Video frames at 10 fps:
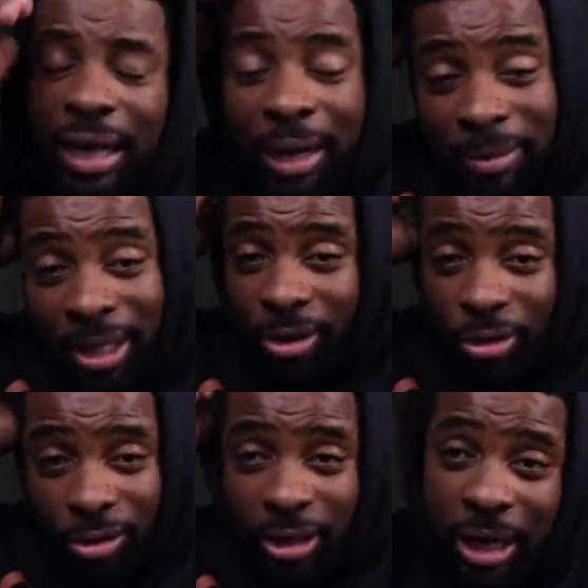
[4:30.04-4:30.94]
I'm not
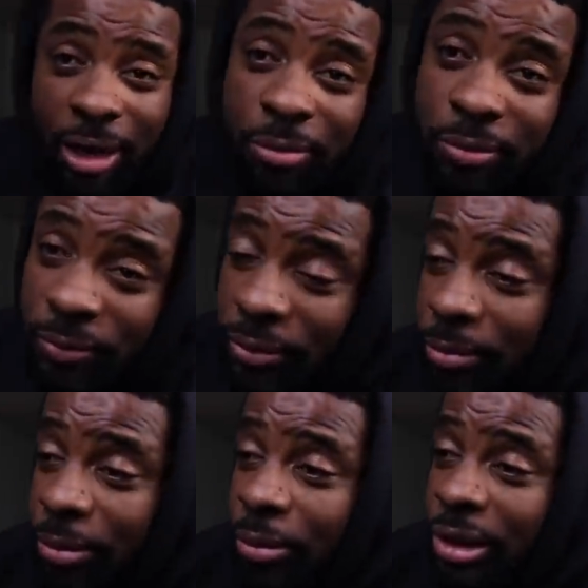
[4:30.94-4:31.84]
gonna lie,
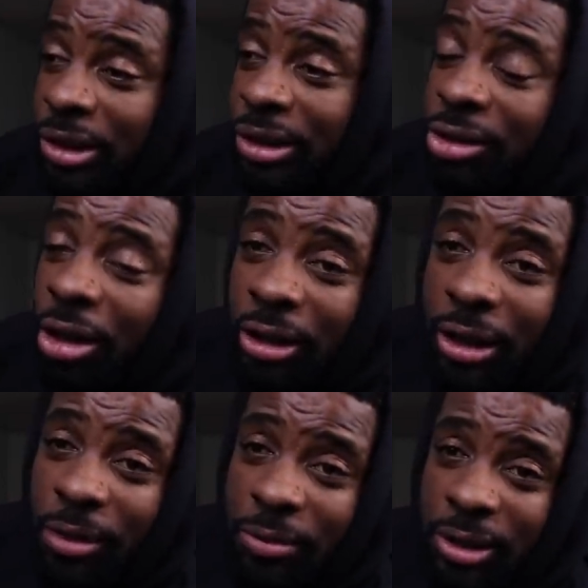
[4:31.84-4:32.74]
from the way she started,
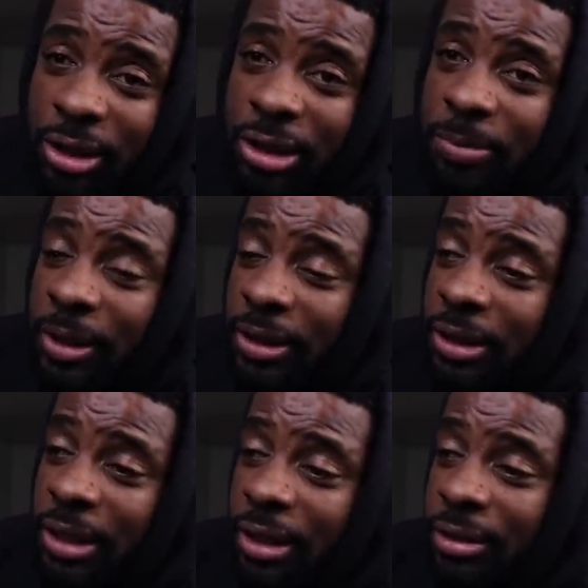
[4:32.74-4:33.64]
I wasn't
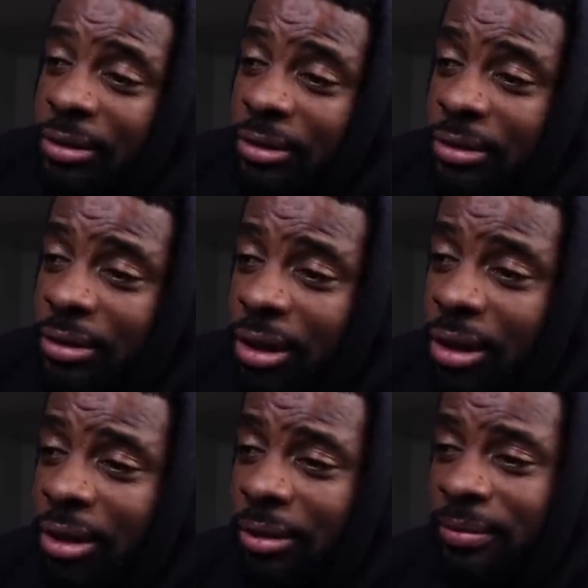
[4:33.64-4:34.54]
expecting that.
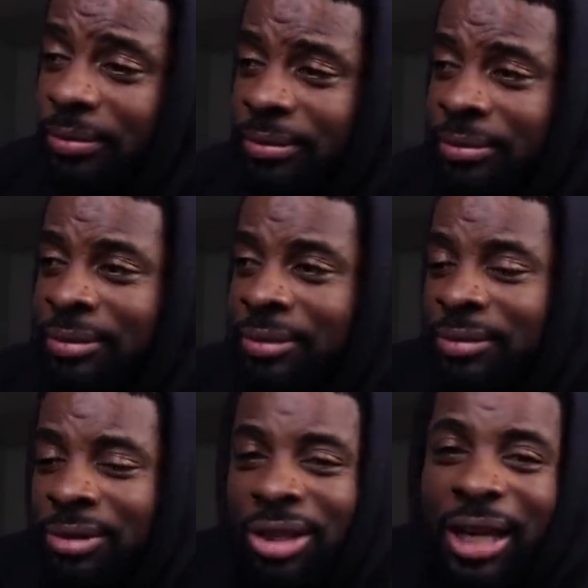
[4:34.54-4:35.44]

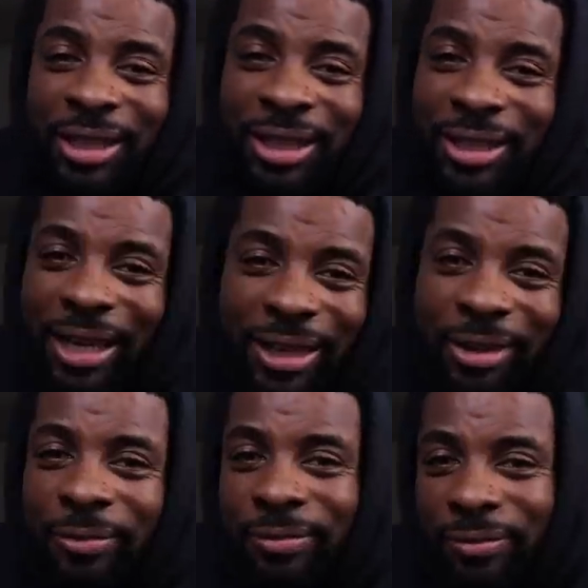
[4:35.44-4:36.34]
Do y'all think
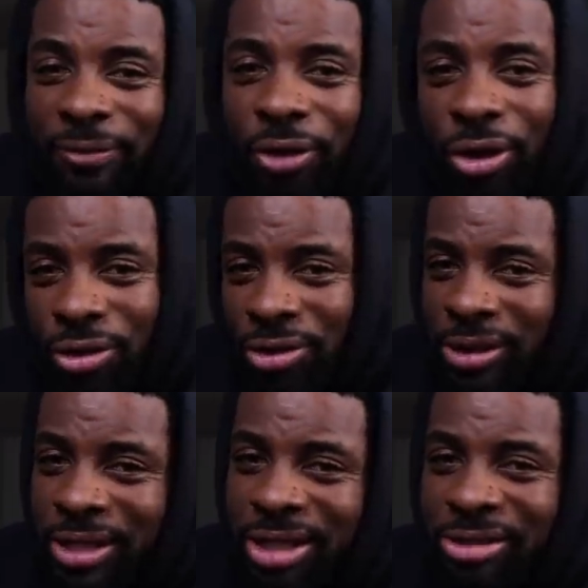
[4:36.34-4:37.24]
liking photos on
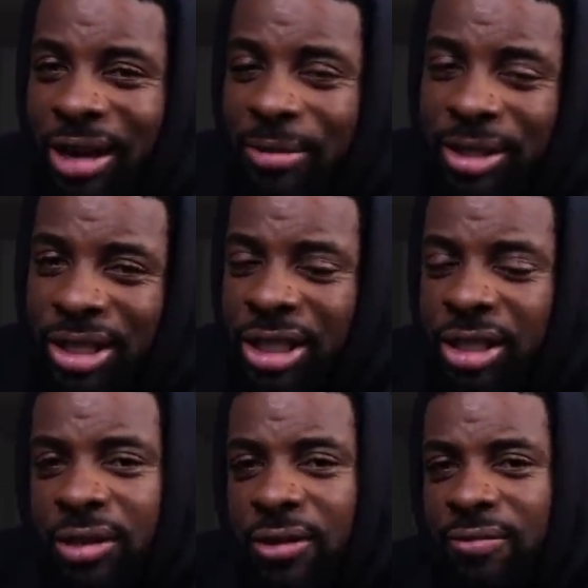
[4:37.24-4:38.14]
Instagram is
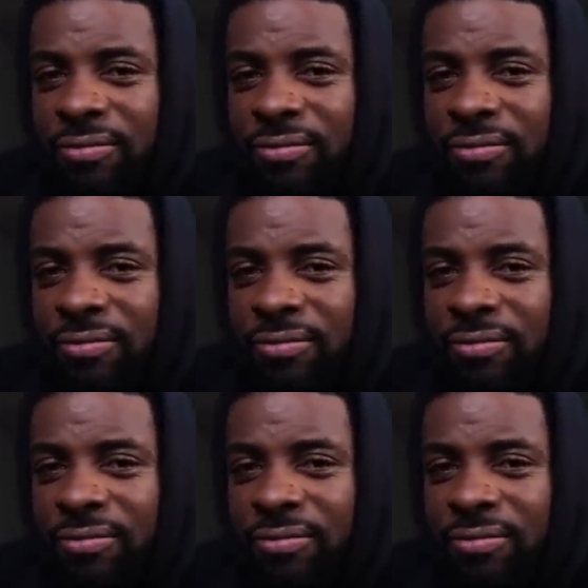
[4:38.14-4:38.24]
cheating?